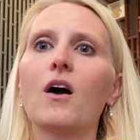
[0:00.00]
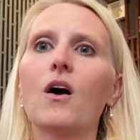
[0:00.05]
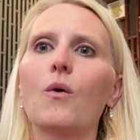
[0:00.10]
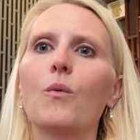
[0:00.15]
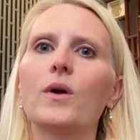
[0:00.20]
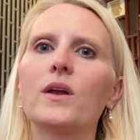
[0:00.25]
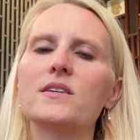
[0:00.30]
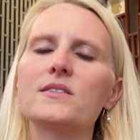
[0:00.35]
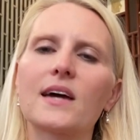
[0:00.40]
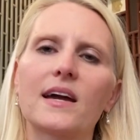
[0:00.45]

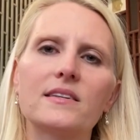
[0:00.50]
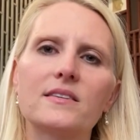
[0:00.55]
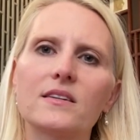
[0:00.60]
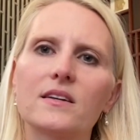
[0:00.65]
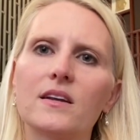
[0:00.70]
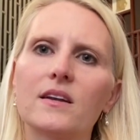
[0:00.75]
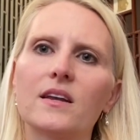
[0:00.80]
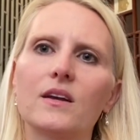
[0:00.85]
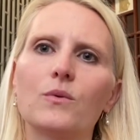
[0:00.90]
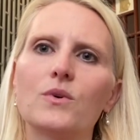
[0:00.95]
when his
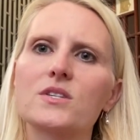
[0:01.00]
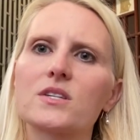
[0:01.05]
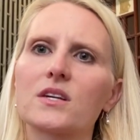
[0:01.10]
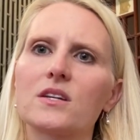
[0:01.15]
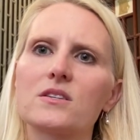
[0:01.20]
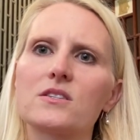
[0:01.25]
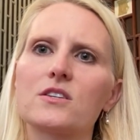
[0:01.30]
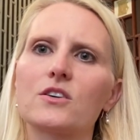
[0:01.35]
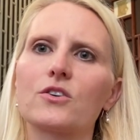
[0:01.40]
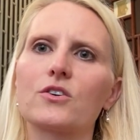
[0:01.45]
identity was
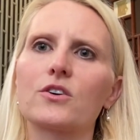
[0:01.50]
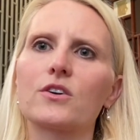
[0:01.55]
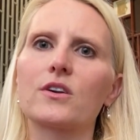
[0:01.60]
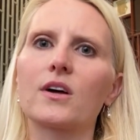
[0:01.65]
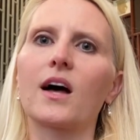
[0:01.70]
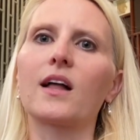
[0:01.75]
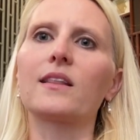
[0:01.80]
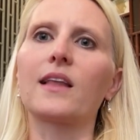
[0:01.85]
considered a